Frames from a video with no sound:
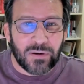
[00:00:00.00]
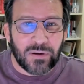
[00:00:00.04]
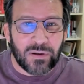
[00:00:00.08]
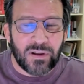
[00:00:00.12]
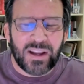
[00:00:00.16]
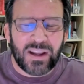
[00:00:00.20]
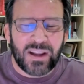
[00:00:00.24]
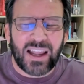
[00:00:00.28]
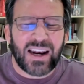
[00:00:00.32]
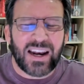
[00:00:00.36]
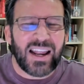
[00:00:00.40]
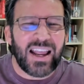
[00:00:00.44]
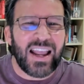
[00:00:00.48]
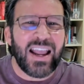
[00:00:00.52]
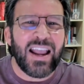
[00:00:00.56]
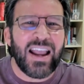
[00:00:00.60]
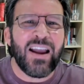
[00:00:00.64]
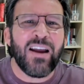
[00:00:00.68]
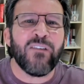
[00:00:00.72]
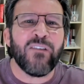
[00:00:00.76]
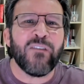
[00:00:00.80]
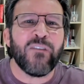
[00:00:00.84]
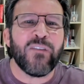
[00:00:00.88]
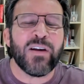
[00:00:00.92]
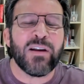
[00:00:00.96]
Look at
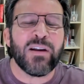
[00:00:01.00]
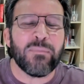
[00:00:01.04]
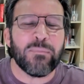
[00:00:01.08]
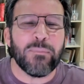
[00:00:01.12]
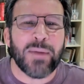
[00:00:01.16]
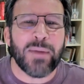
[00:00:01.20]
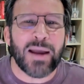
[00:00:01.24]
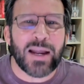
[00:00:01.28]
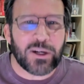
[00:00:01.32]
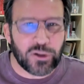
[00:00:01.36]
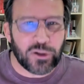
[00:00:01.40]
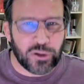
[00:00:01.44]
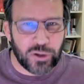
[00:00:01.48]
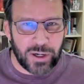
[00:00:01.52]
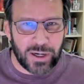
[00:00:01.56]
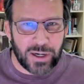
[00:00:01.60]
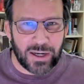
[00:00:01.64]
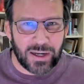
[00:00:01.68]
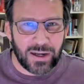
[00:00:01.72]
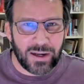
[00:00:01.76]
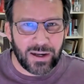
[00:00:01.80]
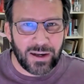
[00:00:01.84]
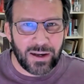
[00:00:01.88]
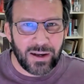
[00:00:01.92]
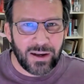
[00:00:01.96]
every metric
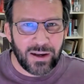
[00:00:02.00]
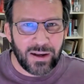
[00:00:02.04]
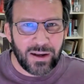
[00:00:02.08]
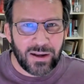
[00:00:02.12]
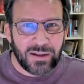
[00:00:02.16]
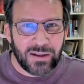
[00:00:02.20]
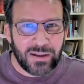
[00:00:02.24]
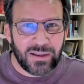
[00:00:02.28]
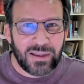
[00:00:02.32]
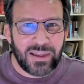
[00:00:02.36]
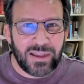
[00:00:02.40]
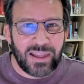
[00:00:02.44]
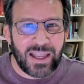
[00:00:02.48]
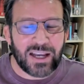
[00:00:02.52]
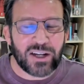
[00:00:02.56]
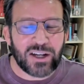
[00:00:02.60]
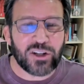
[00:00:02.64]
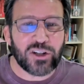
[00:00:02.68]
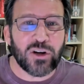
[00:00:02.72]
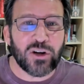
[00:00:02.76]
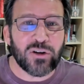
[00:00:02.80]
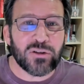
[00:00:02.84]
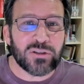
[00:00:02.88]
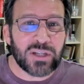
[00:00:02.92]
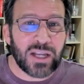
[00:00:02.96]
that
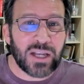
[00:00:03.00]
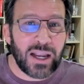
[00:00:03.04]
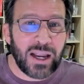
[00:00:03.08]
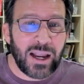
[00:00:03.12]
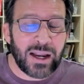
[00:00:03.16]
shows